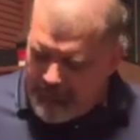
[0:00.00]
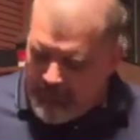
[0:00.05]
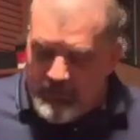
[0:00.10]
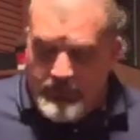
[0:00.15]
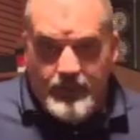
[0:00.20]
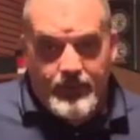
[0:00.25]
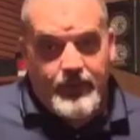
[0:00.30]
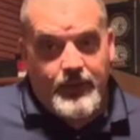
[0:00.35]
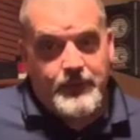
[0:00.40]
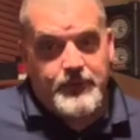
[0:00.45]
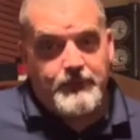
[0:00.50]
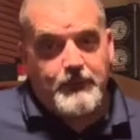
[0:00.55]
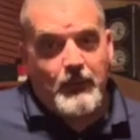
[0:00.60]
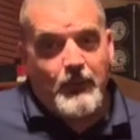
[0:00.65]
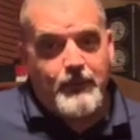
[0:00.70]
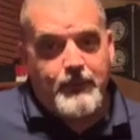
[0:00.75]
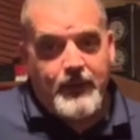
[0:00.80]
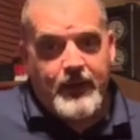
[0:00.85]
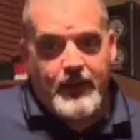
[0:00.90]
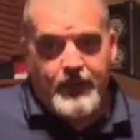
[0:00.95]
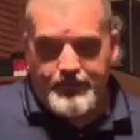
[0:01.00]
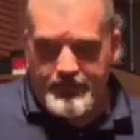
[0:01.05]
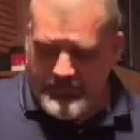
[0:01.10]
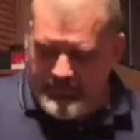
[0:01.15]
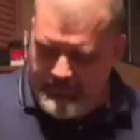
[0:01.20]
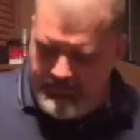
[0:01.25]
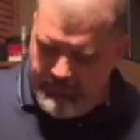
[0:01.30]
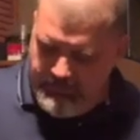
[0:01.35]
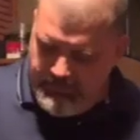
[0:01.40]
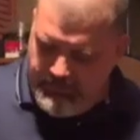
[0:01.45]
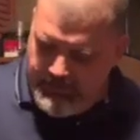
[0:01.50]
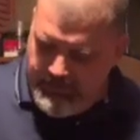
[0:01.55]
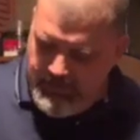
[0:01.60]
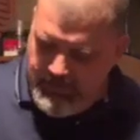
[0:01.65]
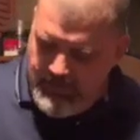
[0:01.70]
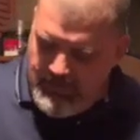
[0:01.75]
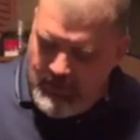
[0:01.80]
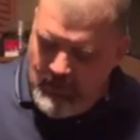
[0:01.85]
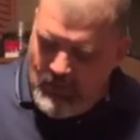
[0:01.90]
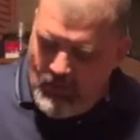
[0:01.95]
So that was both pickups
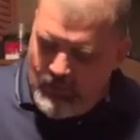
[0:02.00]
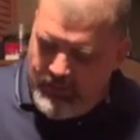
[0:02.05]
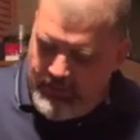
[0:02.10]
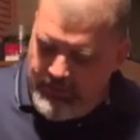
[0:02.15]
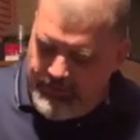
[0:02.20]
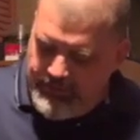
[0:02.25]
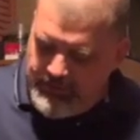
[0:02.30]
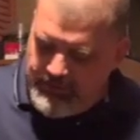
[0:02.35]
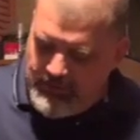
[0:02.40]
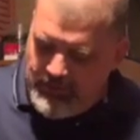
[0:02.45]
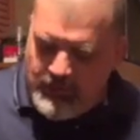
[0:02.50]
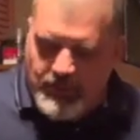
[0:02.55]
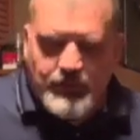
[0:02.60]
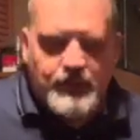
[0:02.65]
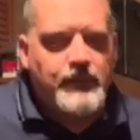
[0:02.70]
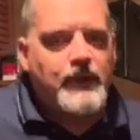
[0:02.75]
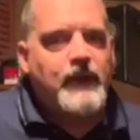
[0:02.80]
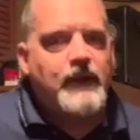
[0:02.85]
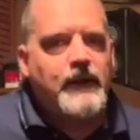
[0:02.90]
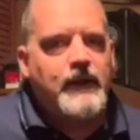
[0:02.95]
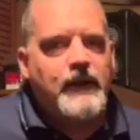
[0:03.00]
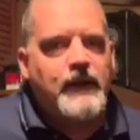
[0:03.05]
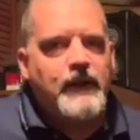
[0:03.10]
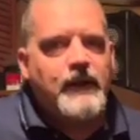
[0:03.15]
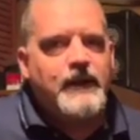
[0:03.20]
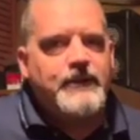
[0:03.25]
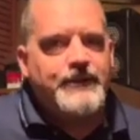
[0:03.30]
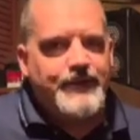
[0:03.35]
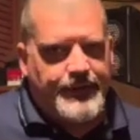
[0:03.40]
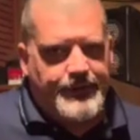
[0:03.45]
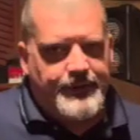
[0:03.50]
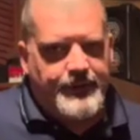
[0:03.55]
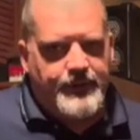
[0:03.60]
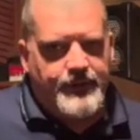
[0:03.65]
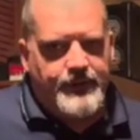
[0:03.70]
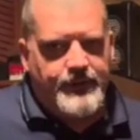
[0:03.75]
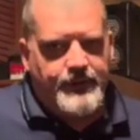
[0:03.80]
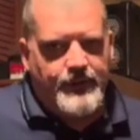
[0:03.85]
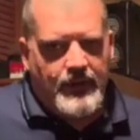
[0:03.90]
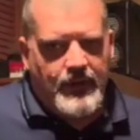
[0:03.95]
with the tone
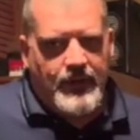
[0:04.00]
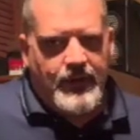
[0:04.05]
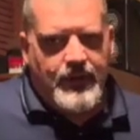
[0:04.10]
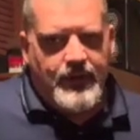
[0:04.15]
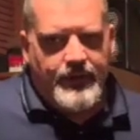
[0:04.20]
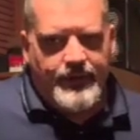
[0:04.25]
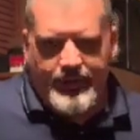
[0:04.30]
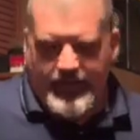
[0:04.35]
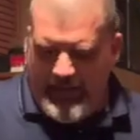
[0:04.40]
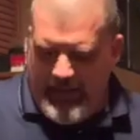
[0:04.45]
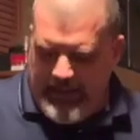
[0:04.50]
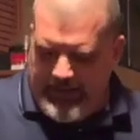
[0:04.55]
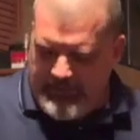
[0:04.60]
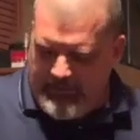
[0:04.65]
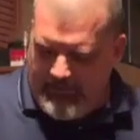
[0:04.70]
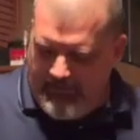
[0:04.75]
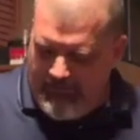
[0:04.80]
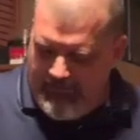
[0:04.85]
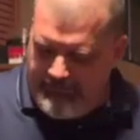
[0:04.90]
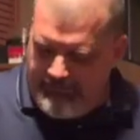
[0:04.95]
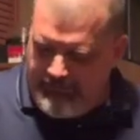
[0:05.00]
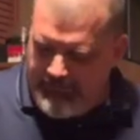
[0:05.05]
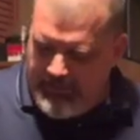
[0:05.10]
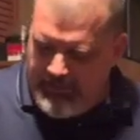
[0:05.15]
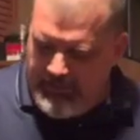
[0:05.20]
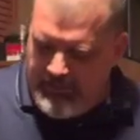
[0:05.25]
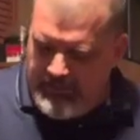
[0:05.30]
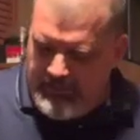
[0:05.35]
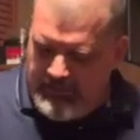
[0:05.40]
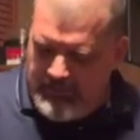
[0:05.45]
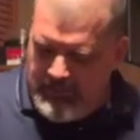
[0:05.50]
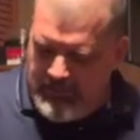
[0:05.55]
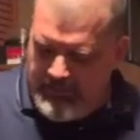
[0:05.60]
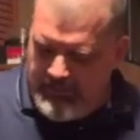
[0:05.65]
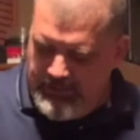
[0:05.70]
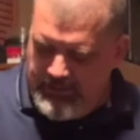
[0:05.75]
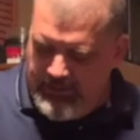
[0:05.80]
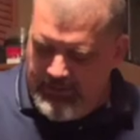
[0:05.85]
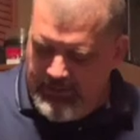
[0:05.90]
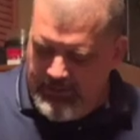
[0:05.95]
centered on the active.
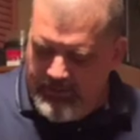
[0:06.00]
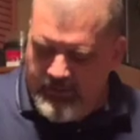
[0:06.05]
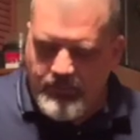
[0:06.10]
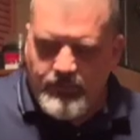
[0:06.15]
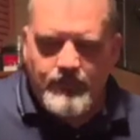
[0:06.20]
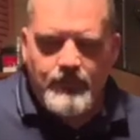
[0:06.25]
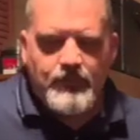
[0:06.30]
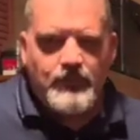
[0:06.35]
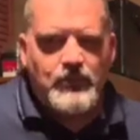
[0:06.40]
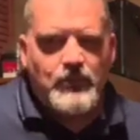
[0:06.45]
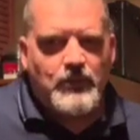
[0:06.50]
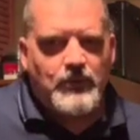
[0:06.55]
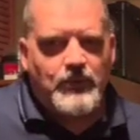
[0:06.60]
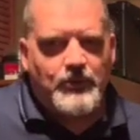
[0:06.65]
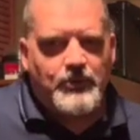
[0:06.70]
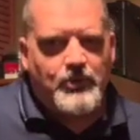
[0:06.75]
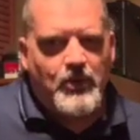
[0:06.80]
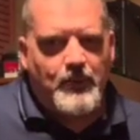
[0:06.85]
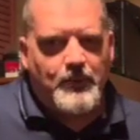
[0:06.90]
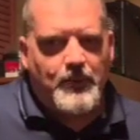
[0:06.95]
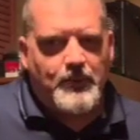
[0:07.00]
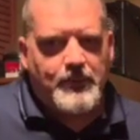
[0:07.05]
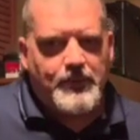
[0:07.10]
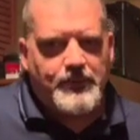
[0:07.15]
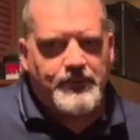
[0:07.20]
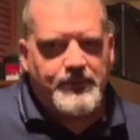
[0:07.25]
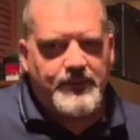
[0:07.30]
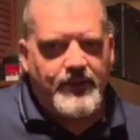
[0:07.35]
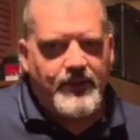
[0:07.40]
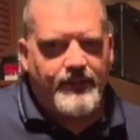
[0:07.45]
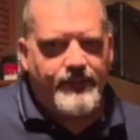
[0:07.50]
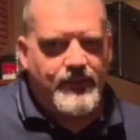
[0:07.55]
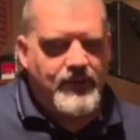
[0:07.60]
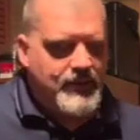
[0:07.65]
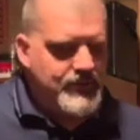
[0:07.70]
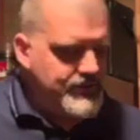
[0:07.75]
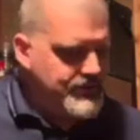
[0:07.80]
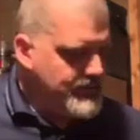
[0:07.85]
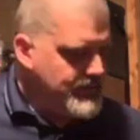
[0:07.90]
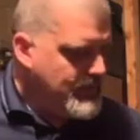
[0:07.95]
Here's the, we'll do a little treble boost here
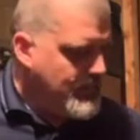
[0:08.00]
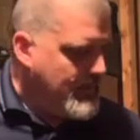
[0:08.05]
first.